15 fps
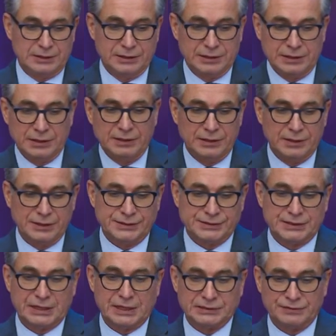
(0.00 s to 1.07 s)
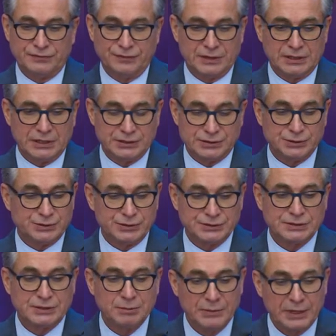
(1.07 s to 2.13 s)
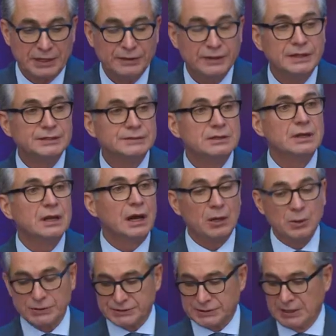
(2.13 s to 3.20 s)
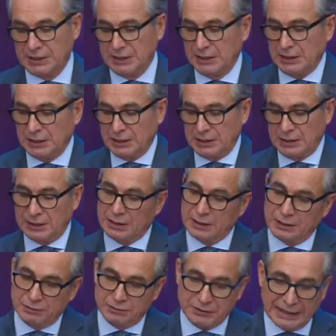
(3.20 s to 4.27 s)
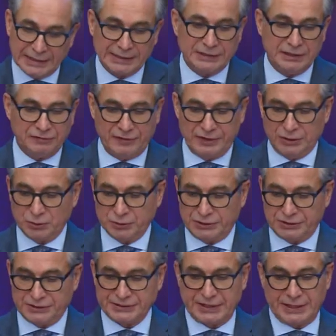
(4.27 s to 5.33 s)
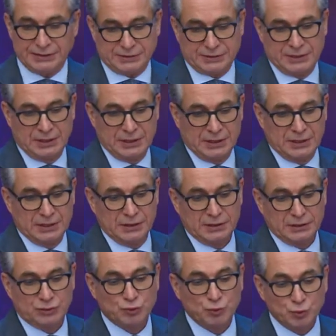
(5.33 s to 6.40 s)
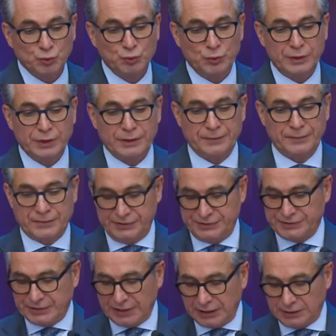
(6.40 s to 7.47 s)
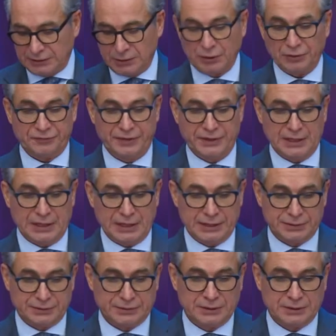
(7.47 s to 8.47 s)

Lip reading: in this classification system, and this allows a relatively good access to the state of the art